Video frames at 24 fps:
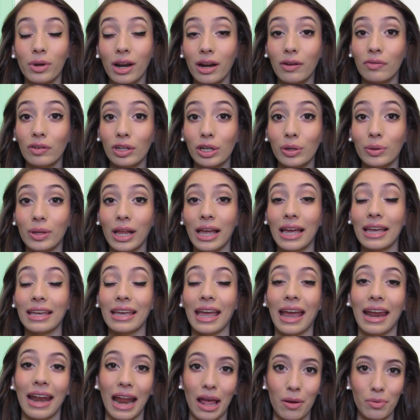whatever you
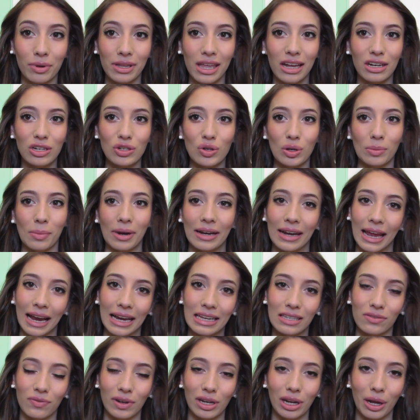like and I will catch you in my
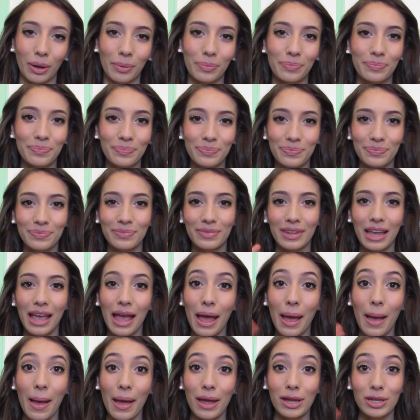next video.
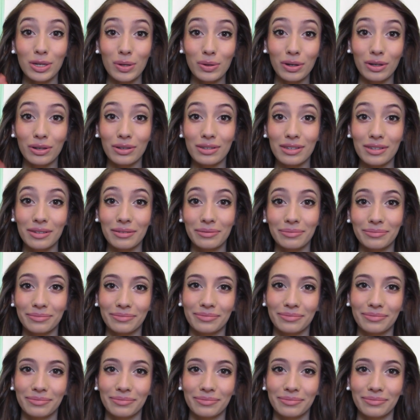Toodles!